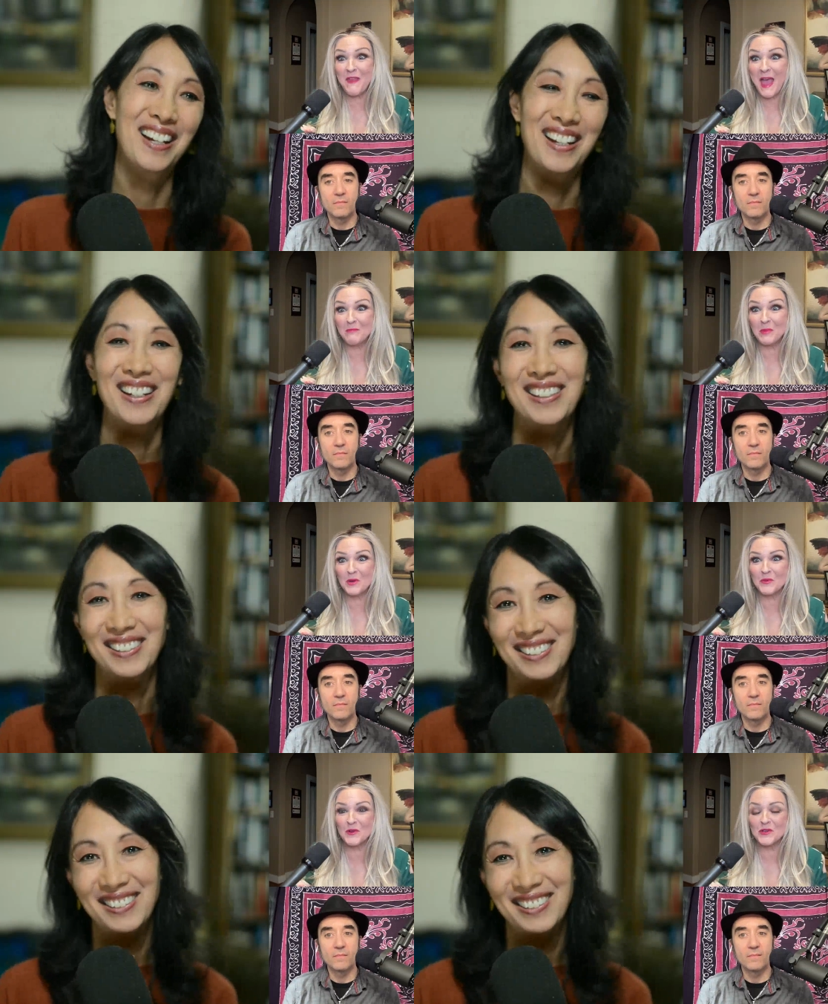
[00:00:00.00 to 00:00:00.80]
Speaker 1: that
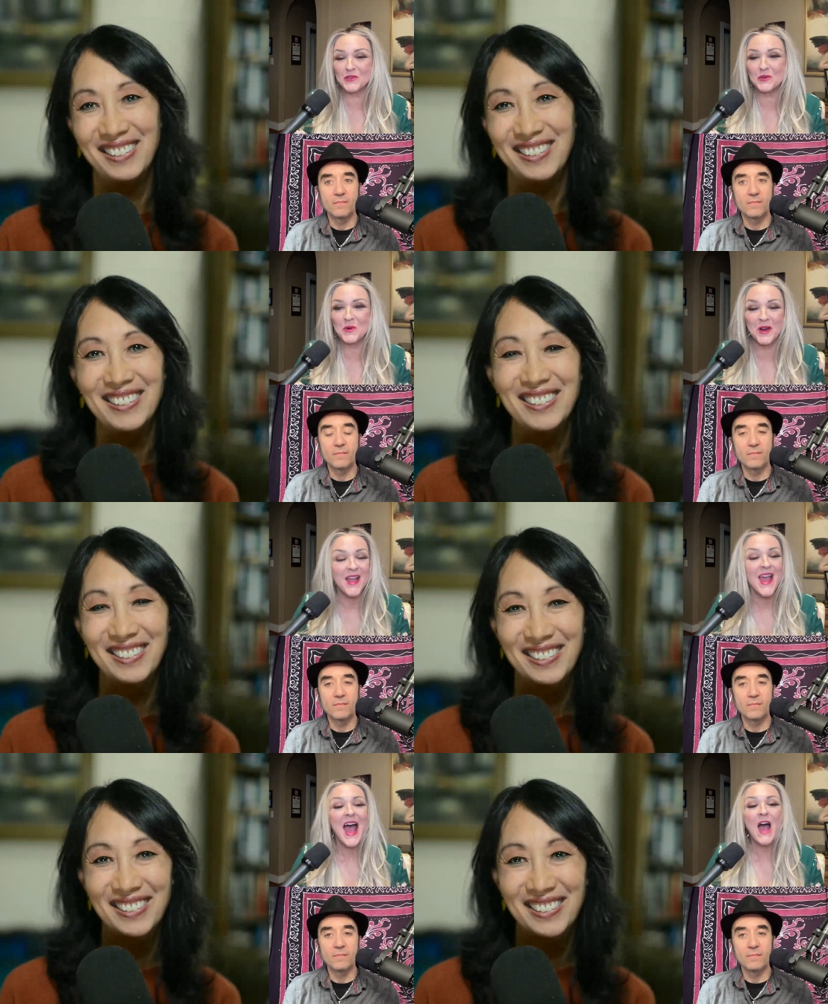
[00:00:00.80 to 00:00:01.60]
book for sure.
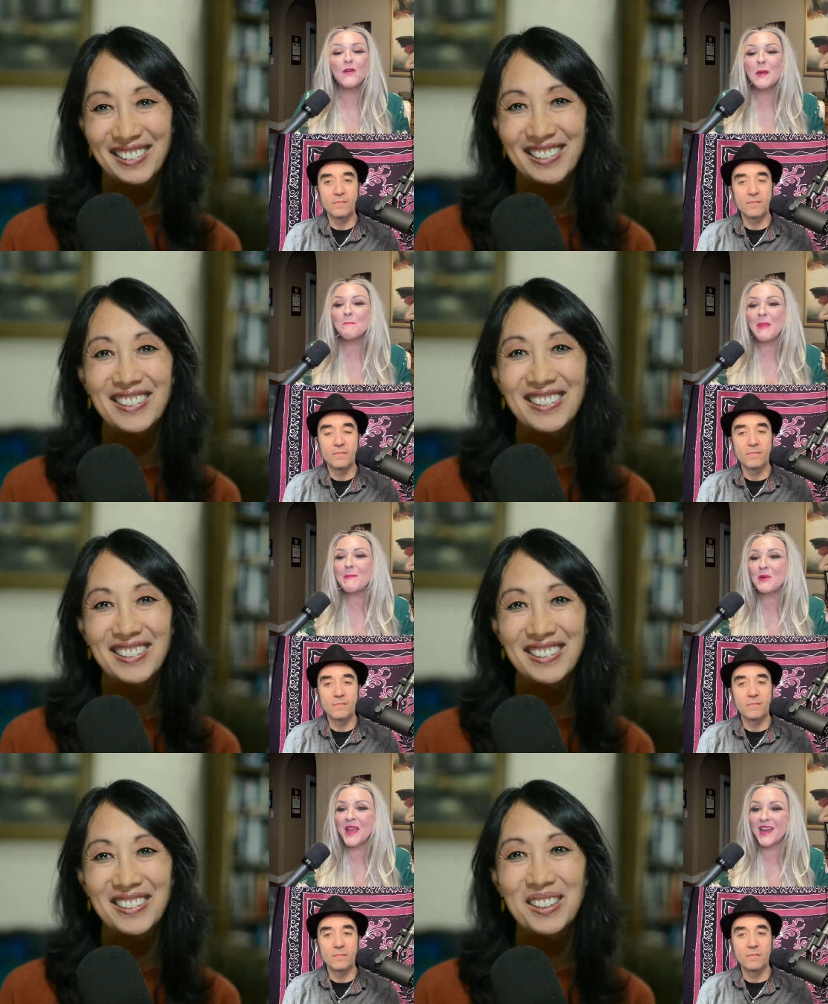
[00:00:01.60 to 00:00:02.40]
How can
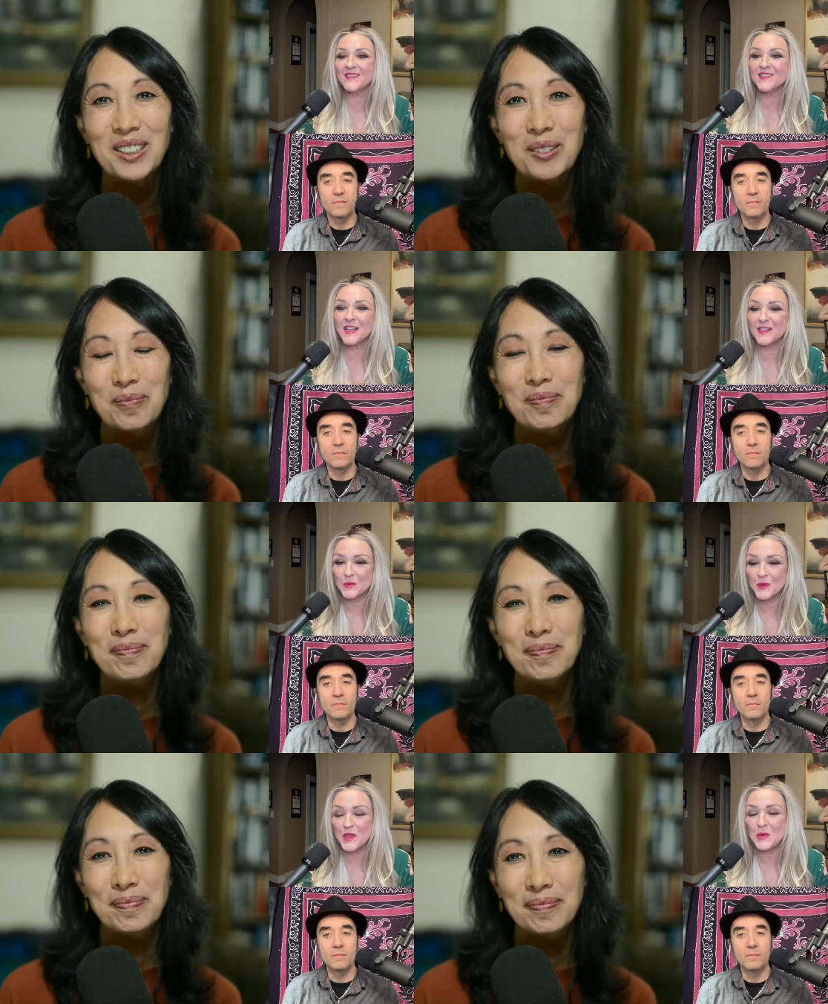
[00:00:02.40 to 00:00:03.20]
people get in touch
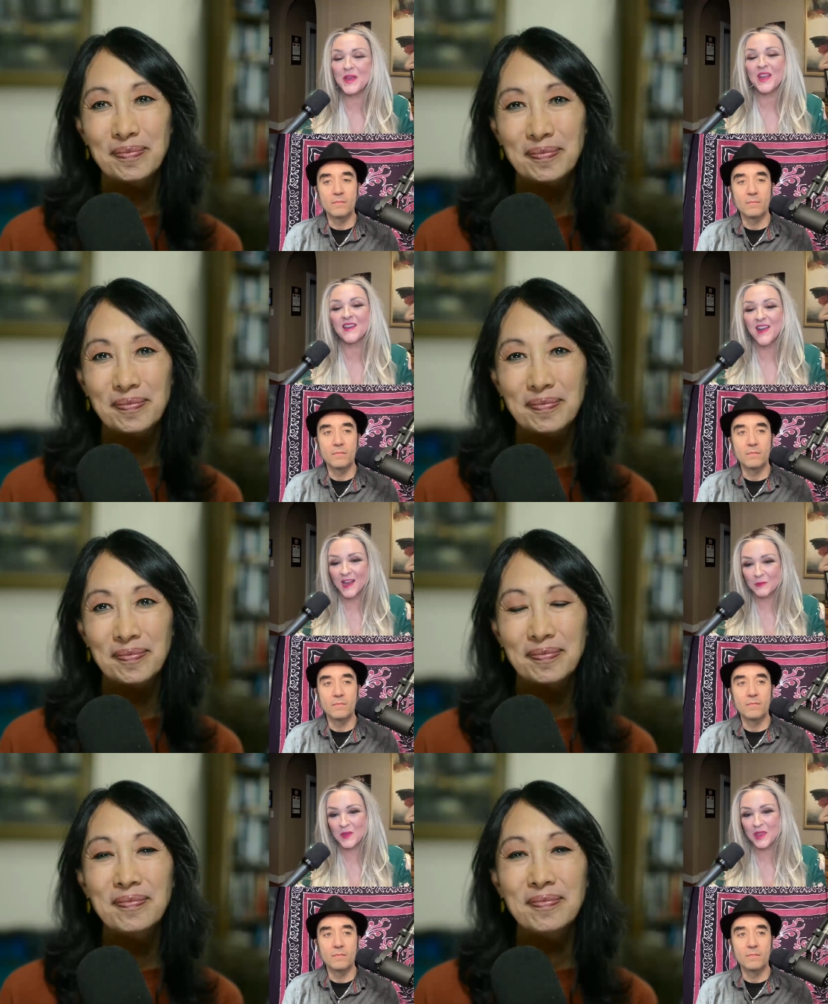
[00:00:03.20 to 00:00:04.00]
with you and
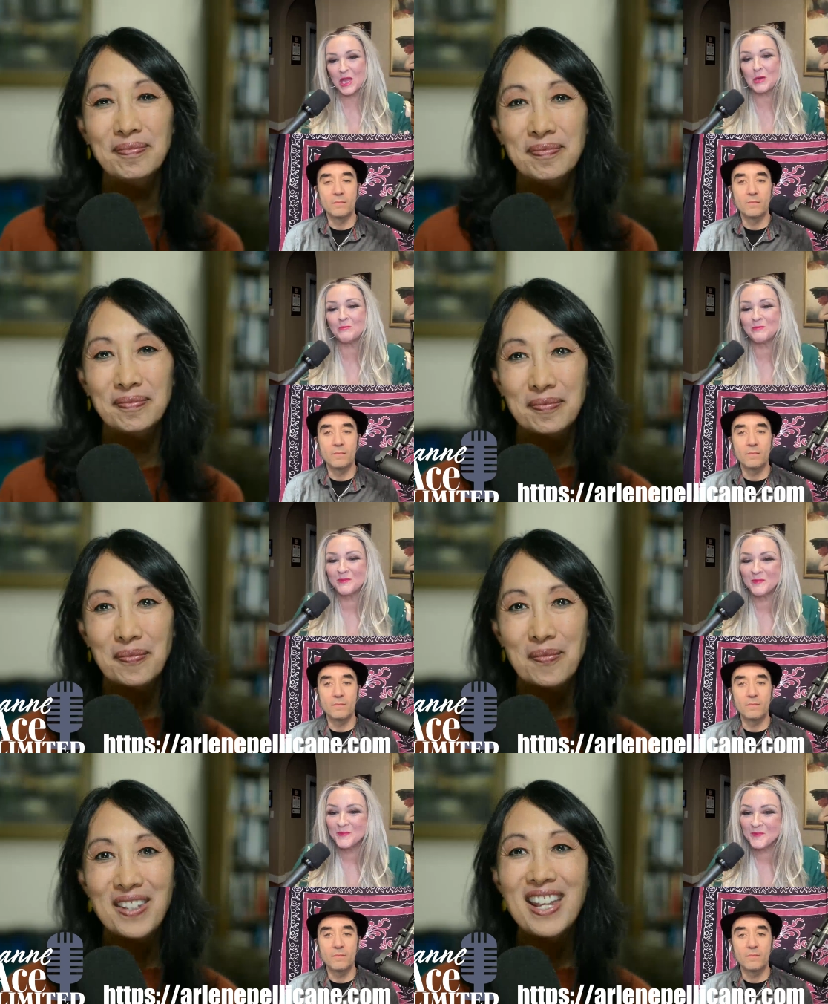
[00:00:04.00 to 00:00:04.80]
connect with you?
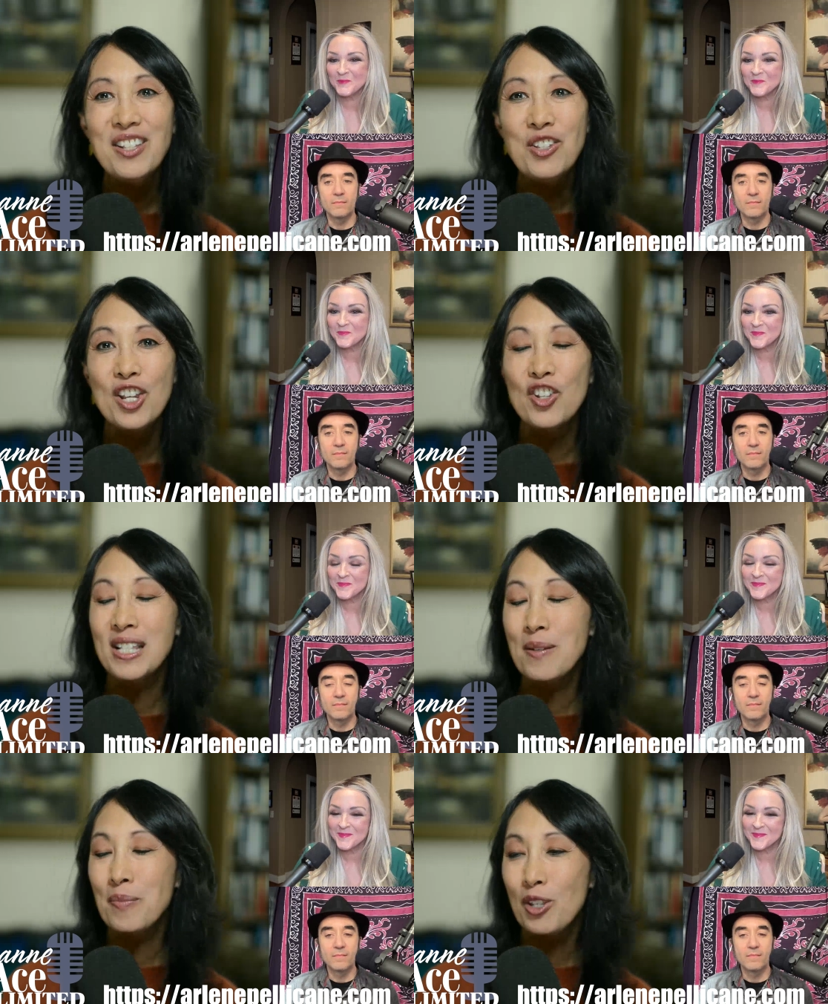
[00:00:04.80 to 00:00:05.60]
Speaker 2: Yes, you can just
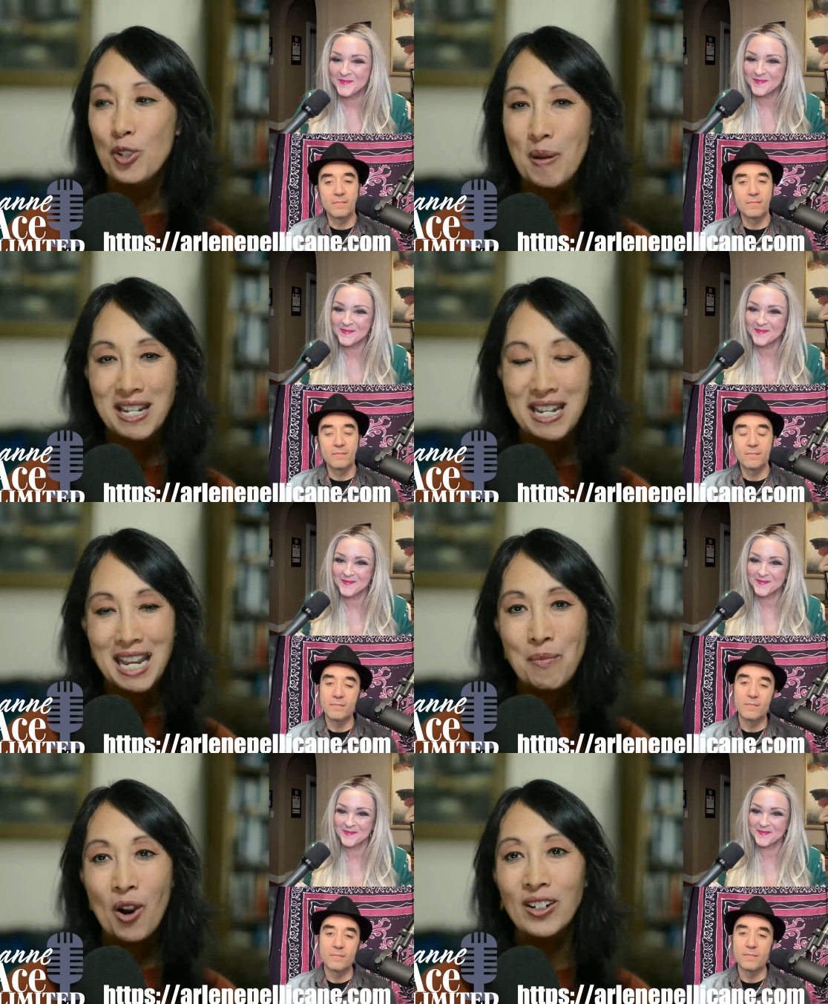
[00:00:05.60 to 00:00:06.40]
simply use my
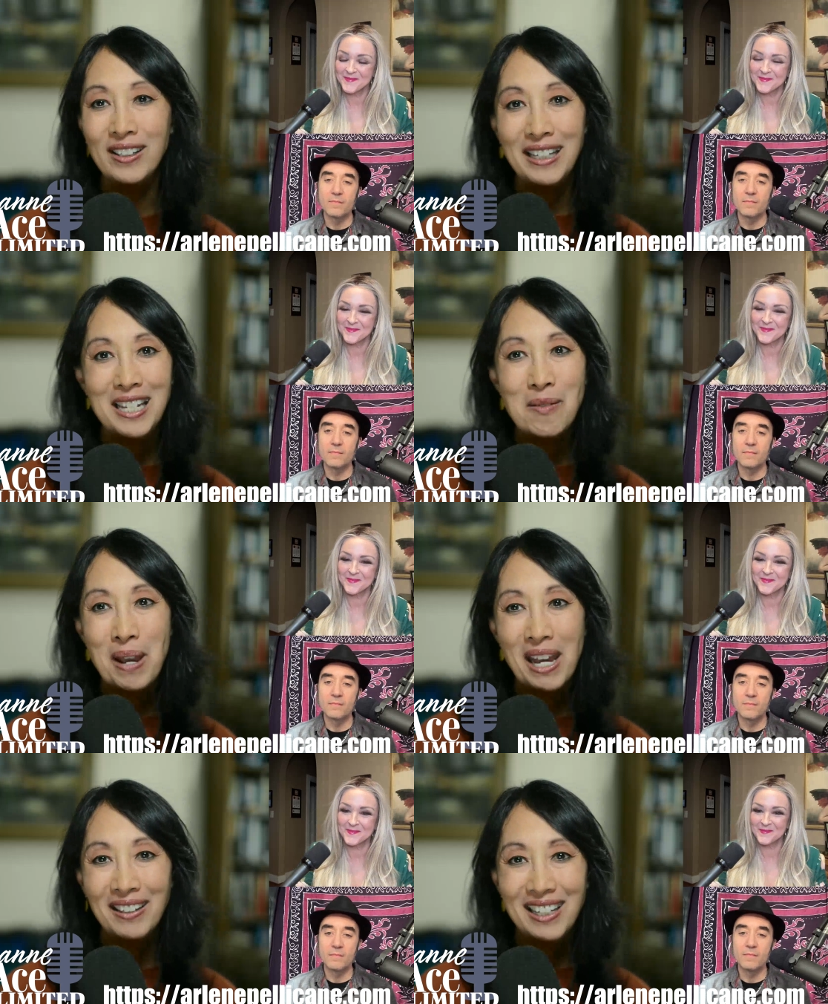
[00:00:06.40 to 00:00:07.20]
name,
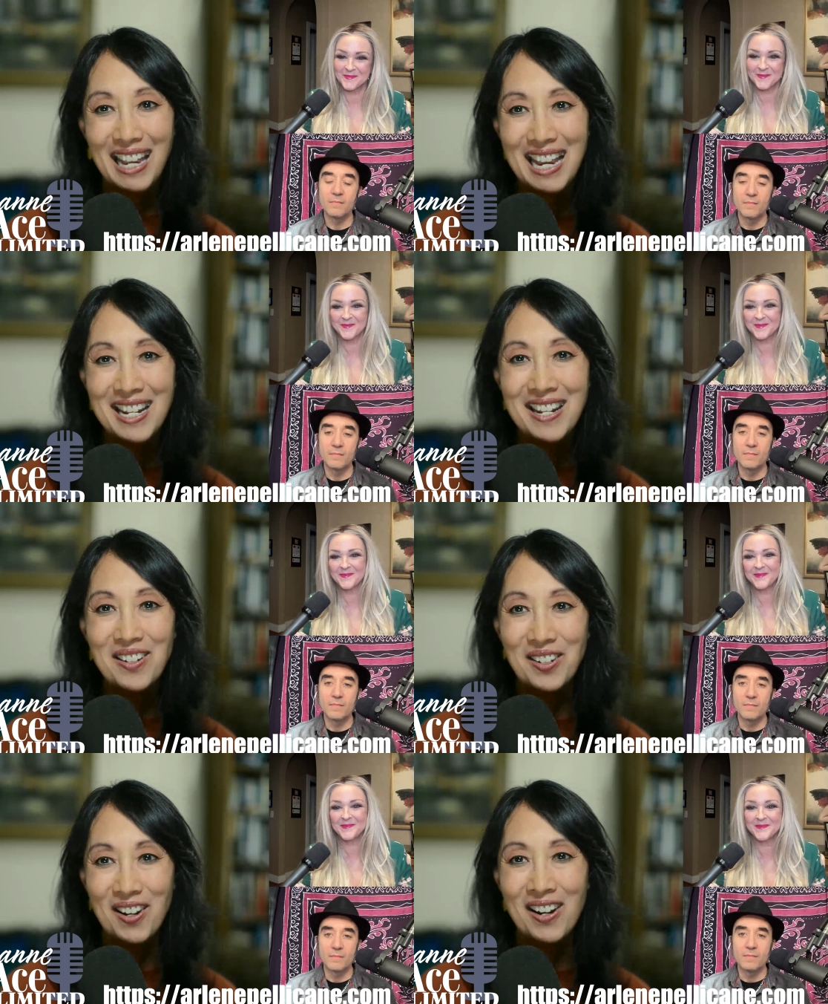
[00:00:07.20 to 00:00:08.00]

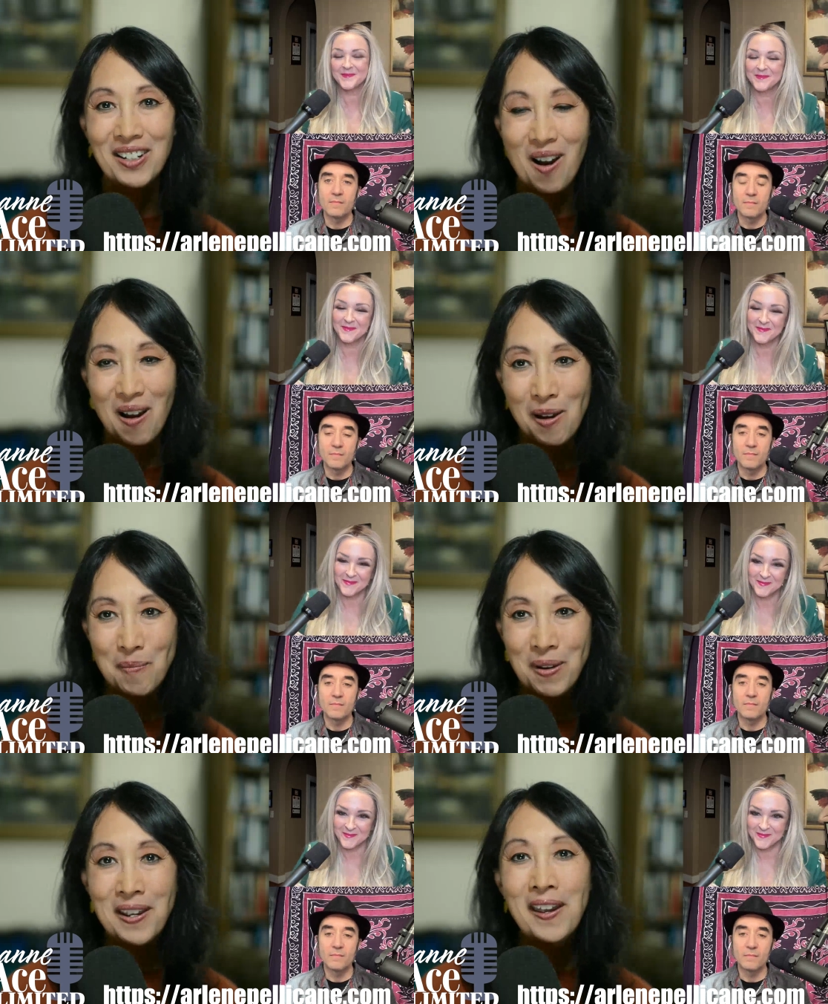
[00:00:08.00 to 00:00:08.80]
arlenepellicane.com.
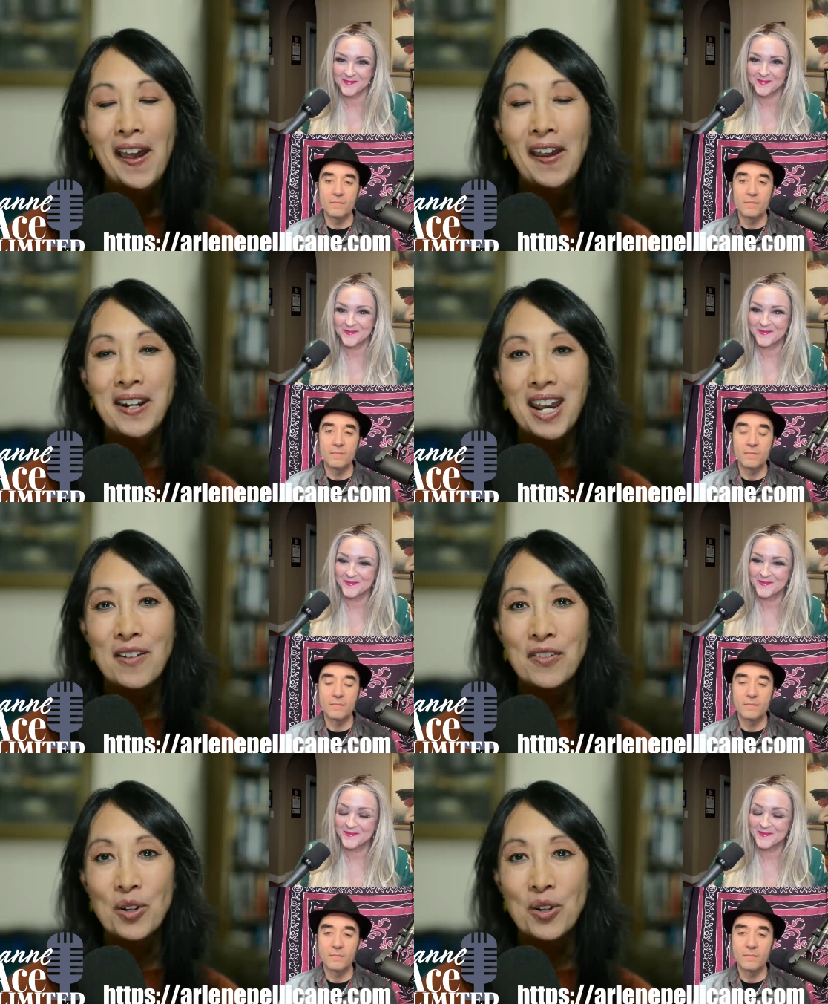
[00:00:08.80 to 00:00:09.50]
And I have